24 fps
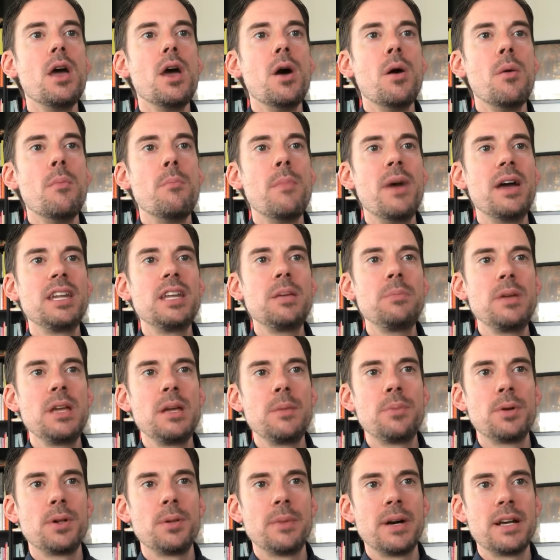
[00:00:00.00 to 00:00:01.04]
Many
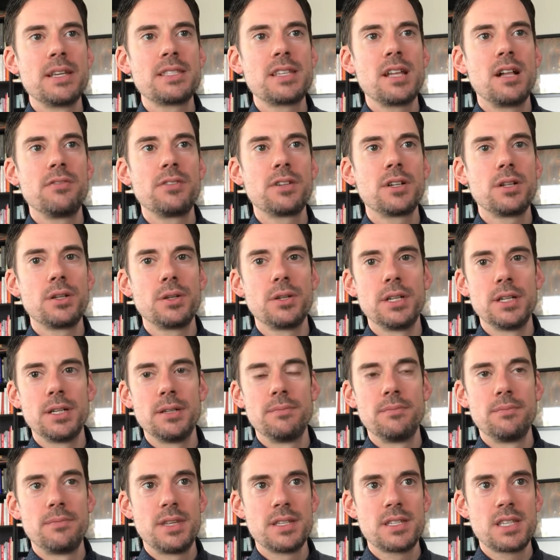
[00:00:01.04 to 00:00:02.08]
people, myself included,
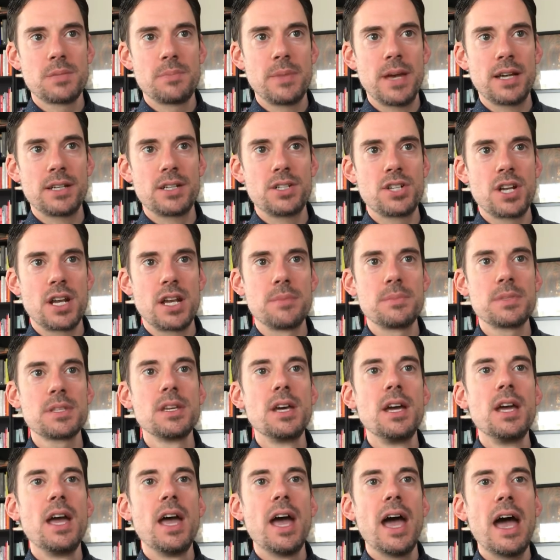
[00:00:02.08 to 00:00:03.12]
this is back to James,
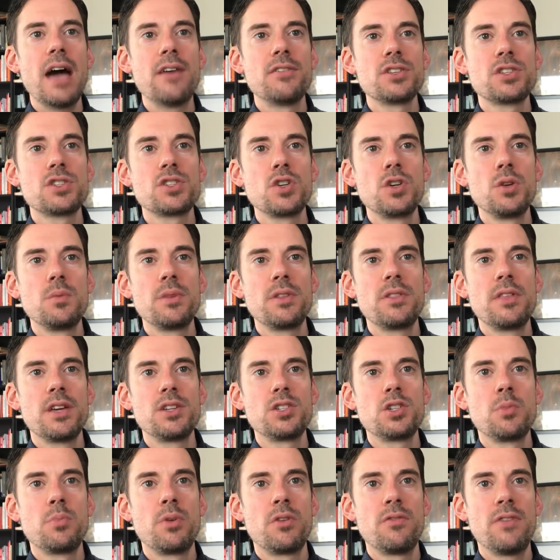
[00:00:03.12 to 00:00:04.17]
have assumed that
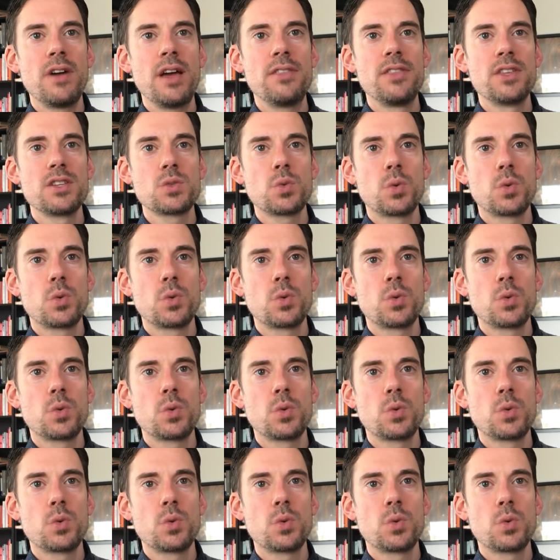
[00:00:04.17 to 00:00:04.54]
to prevent this